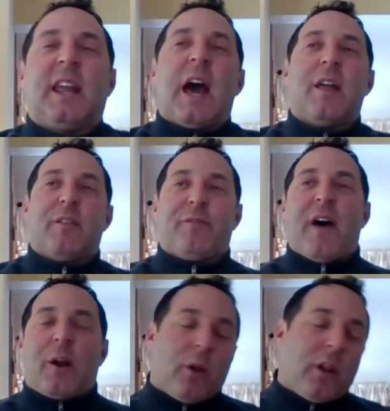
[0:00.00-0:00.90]
the
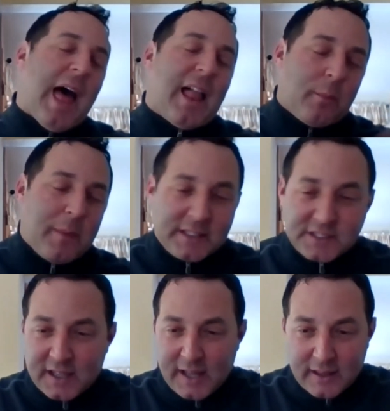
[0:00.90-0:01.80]
federal
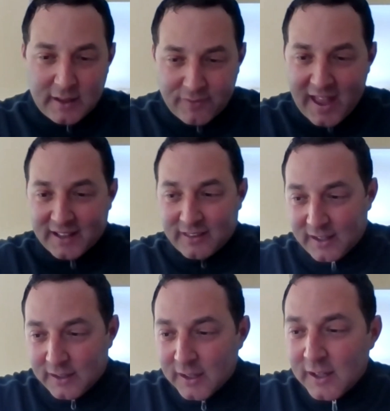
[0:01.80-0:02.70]
elements, and then the fact
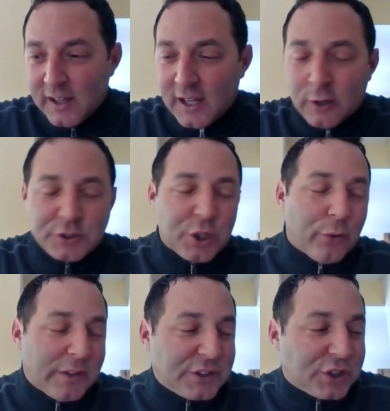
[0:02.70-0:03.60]
that
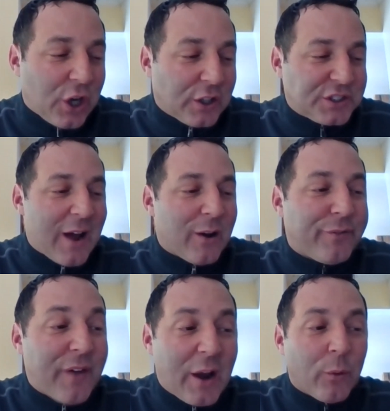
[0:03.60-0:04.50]
Chauvin's charged now
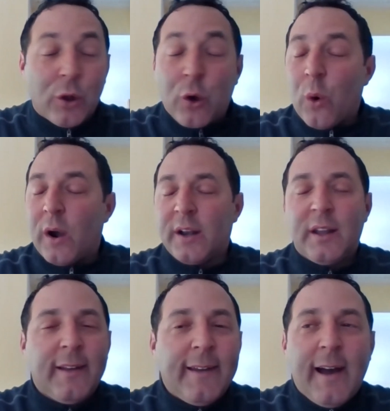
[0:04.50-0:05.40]
in federal court.
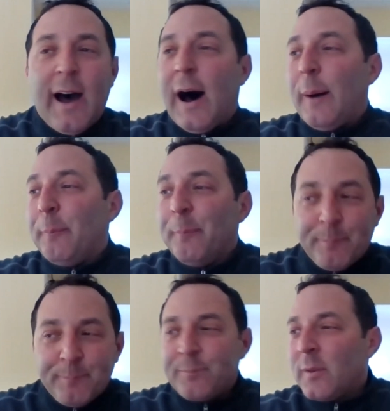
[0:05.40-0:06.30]

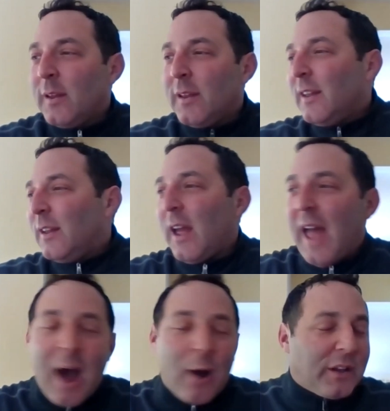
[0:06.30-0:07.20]

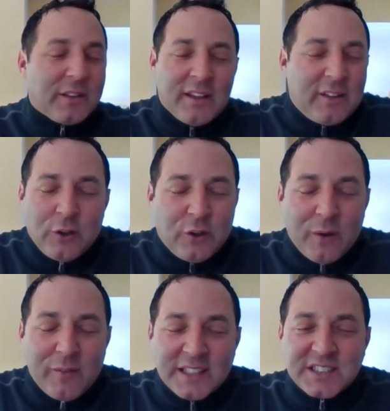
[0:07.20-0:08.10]
How do
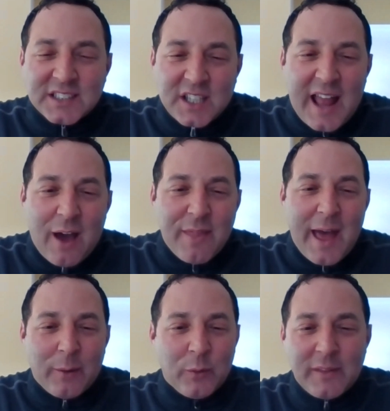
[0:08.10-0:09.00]
you have any sense on
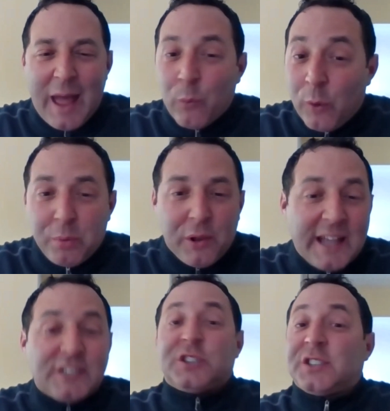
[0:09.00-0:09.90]
how that will
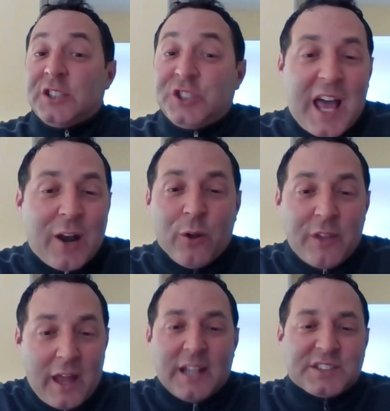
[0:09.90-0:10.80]
play just in general,
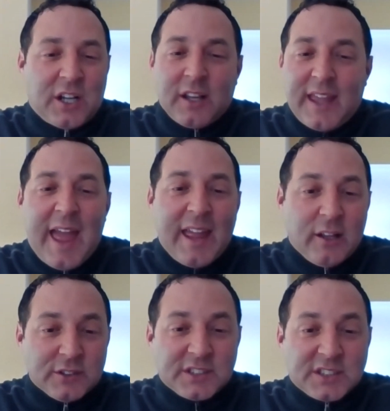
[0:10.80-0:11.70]
not necessarily
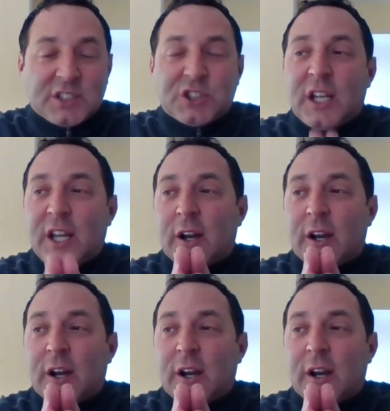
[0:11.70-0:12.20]
Cahill's decision